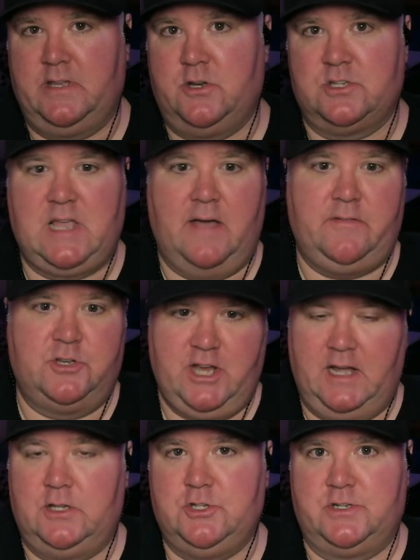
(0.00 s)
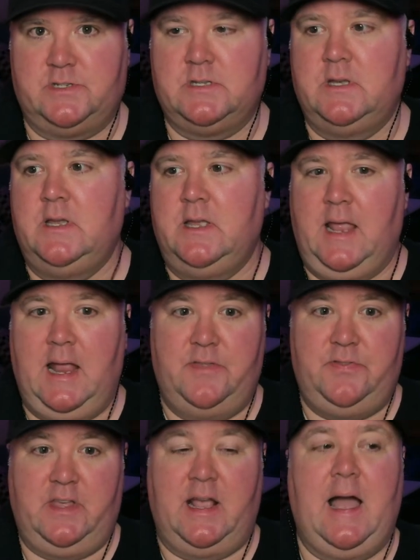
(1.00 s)
just having challenges,
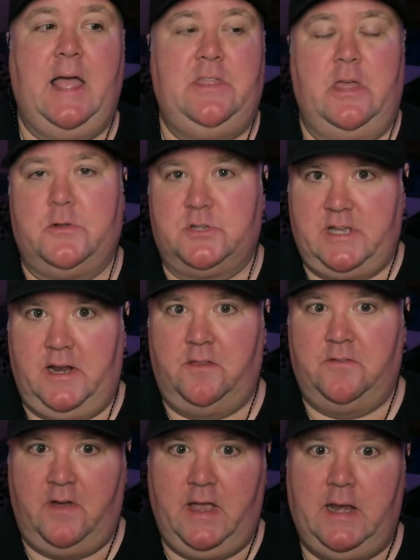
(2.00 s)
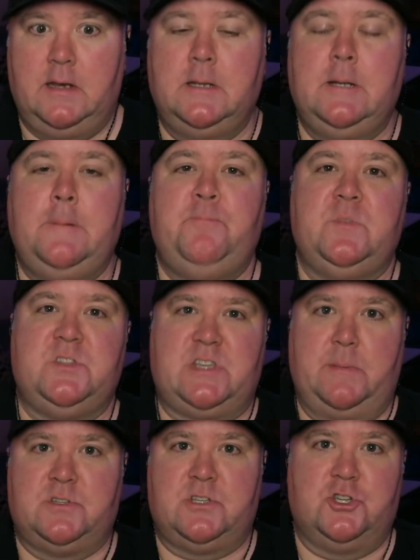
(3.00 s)
and the guy on the other side of the fight
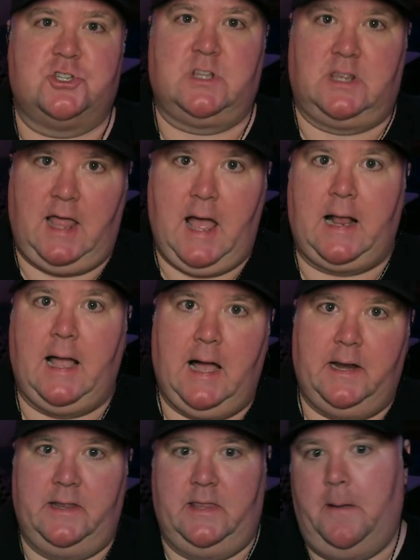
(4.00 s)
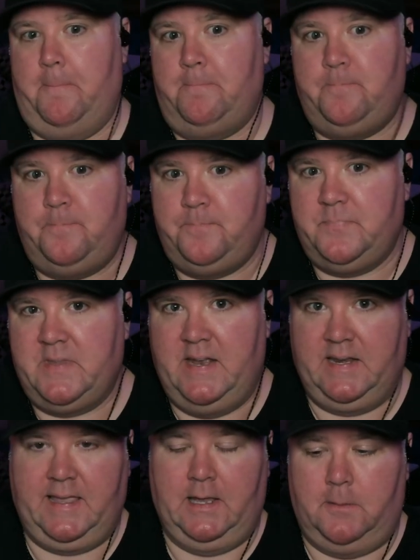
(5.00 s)
seems to just lock on to them
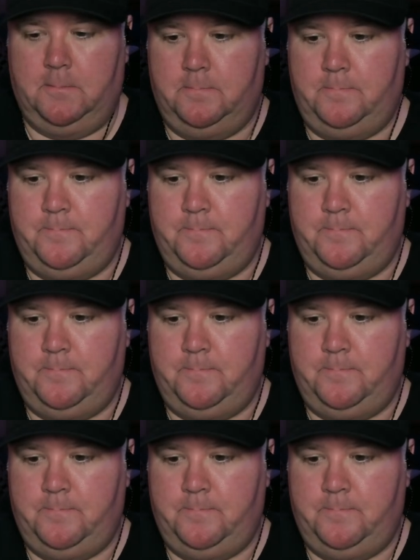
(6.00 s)
and kill them.